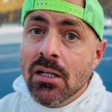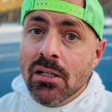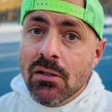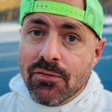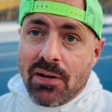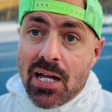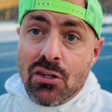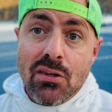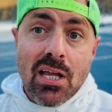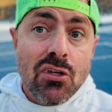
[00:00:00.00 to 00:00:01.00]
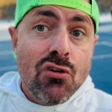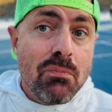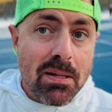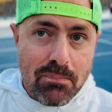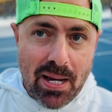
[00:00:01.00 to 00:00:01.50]
the fact that you've
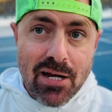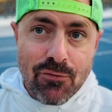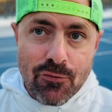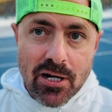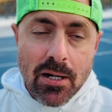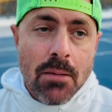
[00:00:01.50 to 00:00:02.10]
been paid for it.